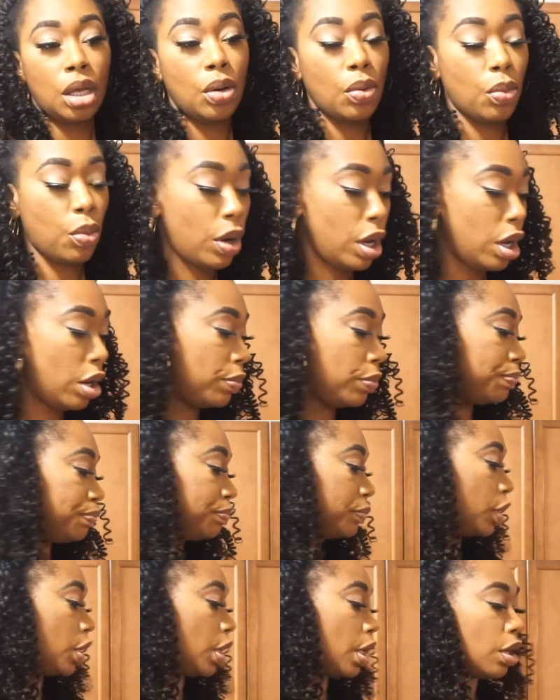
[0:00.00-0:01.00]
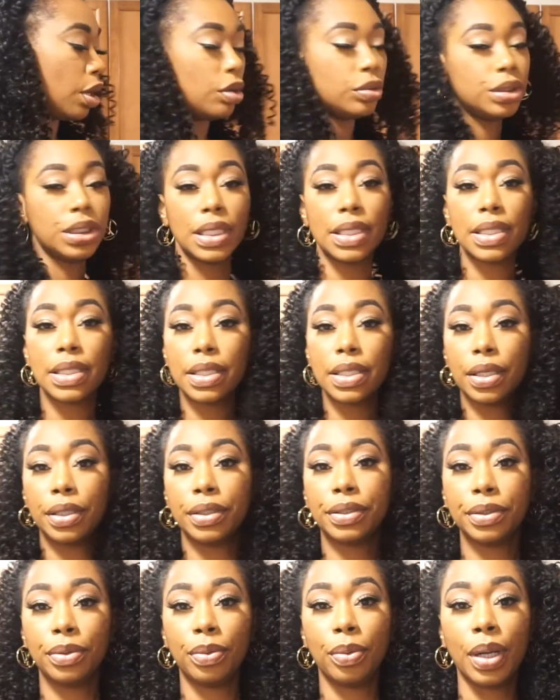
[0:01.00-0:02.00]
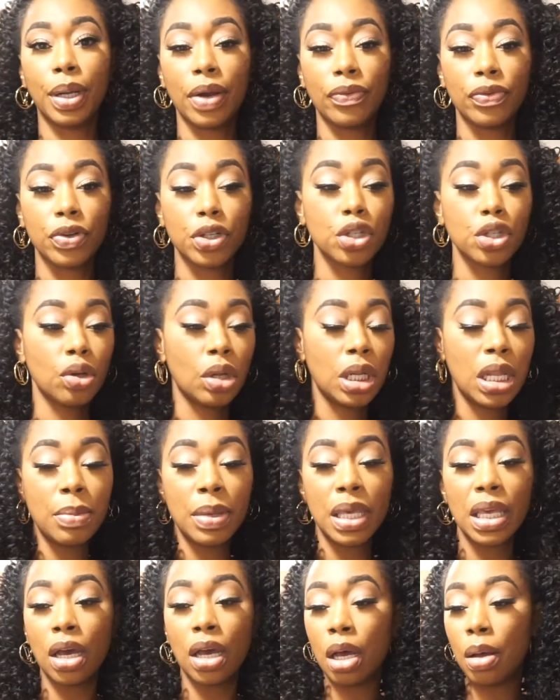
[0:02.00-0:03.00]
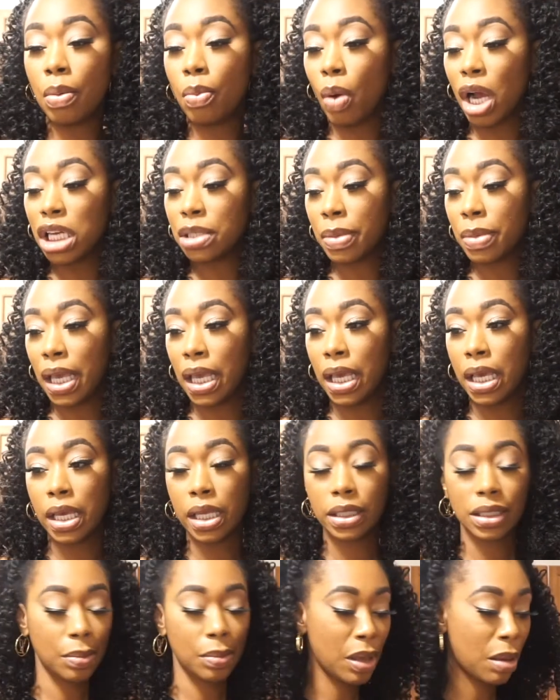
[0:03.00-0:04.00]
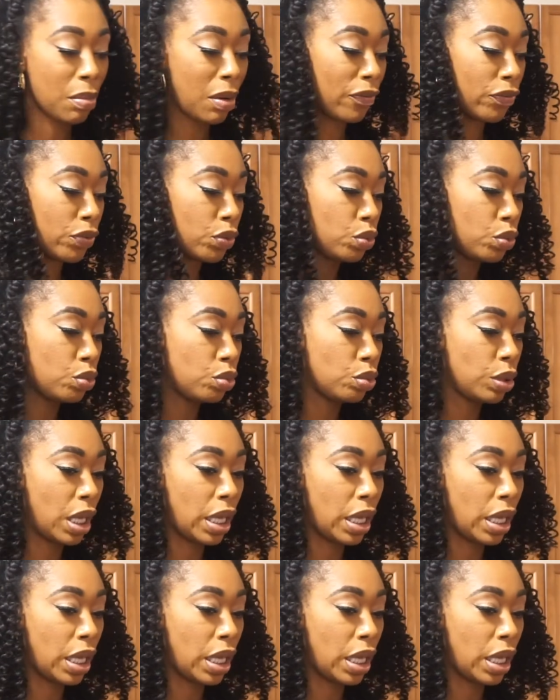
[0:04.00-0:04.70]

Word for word: Well, you know, just whatever. So let me um, wash my hands and make my food.